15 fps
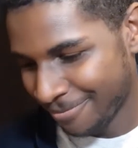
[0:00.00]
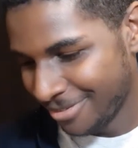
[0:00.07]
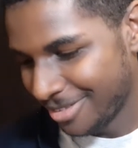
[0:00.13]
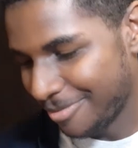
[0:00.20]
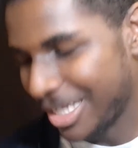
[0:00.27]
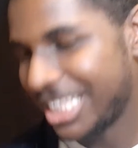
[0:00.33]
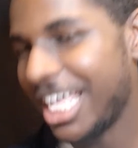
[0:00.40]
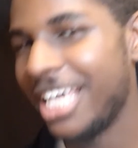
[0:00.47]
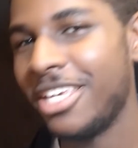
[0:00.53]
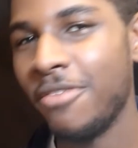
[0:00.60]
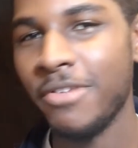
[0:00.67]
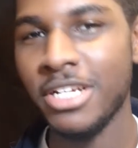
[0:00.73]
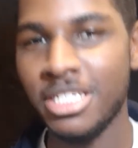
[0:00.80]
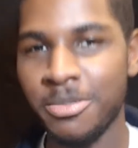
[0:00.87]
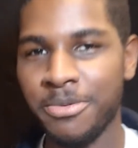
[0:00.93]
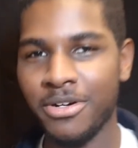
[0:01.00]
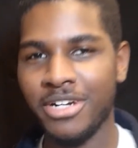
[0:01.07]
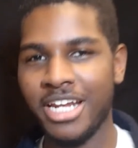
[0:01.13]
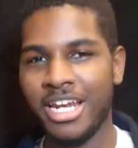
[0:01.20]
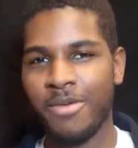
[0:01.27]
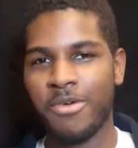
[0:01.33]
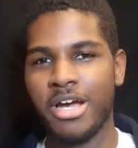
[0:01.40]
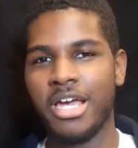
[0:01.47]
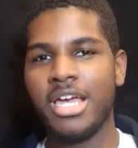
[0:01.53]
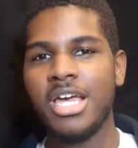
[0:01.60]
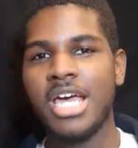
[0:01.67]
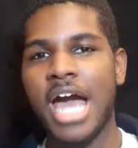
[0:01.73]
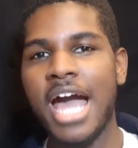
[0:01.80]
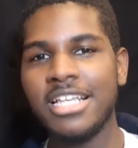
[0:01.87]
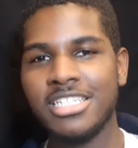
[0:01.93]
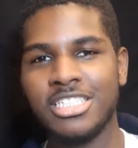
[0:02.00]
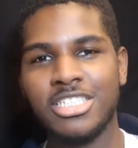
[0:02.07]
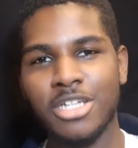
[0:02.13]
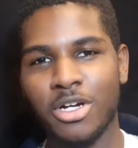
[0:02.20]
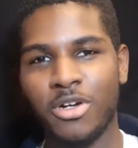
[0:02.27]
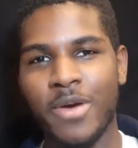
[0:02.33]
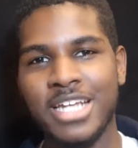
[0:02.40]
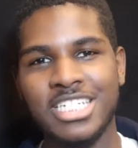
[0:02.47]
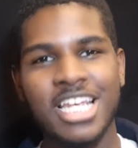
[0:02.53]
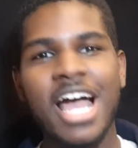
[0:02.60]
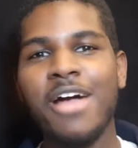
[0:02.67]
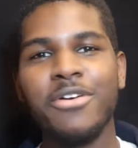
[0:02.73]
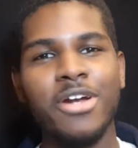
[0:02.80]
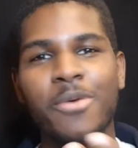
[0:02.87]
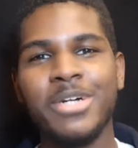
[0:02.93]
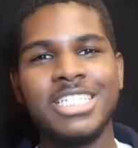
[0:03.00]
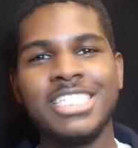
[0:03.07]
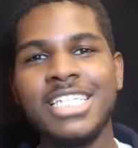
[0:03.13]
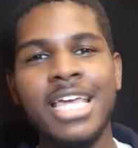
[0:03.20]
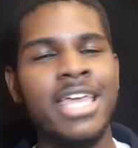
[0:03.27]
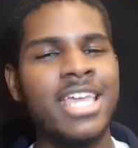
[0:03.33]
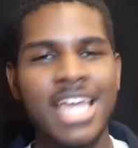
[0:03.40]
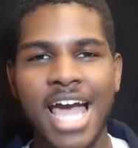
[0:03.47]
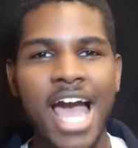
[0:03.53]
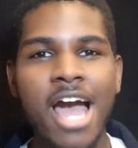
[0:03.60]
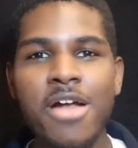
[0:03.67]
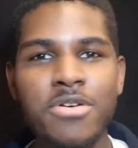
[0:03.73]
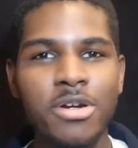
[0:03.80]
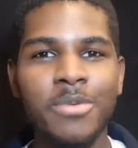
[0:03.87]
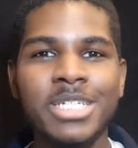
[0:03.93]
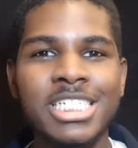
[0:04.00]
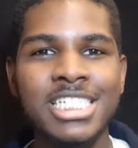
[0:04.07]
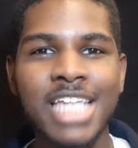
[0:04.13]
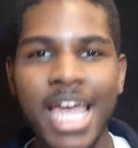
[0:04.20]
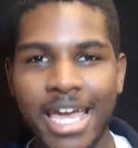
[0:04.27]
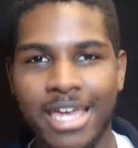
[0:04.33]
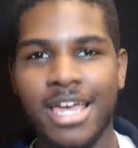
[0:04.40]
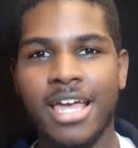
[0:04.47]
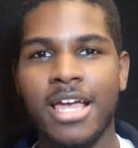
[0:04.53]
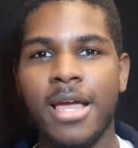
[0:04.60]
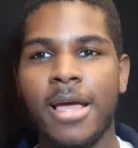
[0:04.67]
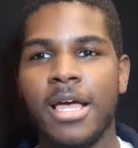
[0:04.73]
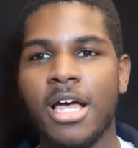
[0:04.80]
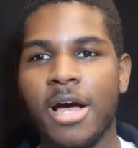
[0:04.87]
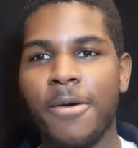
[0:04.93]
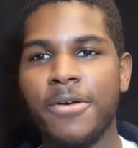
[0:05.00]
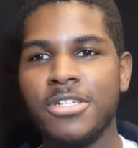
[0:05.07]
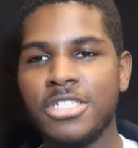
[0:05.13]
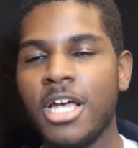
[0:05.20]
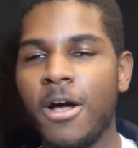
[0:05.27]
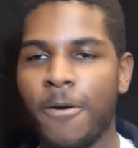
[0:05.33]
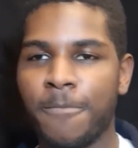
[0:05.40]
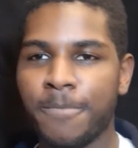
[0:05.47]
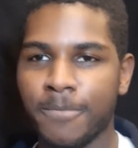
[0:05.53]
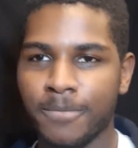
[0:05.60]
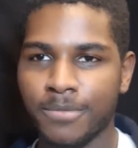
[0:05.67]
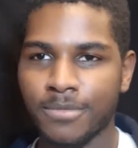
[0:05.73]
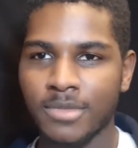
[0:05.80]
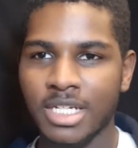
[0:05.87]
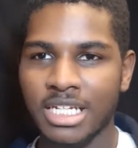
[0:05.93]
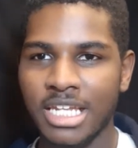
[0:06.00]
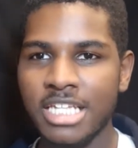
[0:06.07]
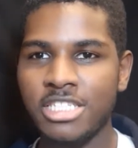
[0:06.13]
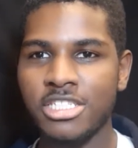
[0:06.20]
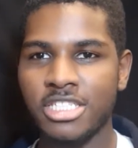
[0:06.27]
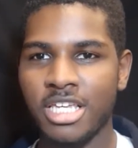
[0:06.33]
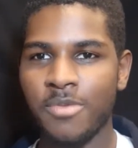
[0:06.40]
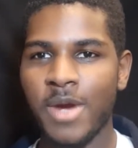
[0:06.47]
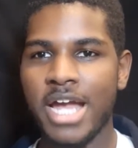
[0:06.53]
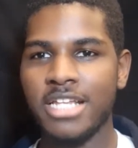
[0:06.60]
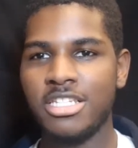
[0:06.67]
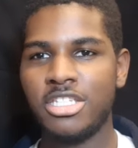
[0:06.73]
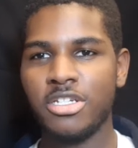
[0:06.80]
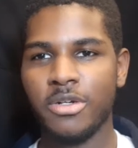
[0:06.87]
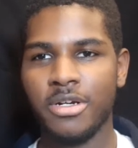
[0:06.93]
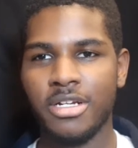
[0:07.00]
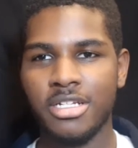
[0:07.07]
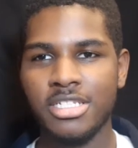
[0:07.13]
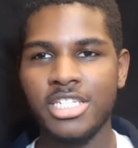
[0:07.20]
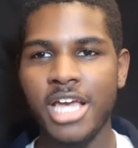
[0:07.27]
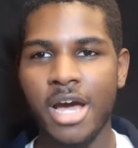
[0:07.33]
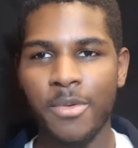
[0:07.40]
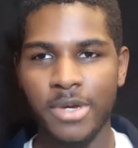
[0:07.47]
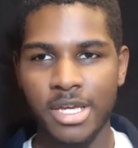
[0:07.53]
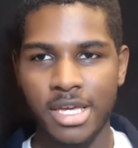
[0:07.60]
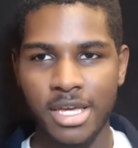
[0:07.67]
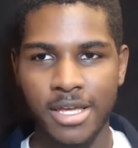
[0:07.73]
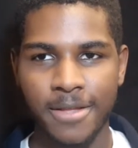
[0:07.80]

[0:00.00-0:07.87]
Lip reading: But thank you for your support anyway. I'm just so gracious. I don't know what to say. So, let's just get right into it, shall we?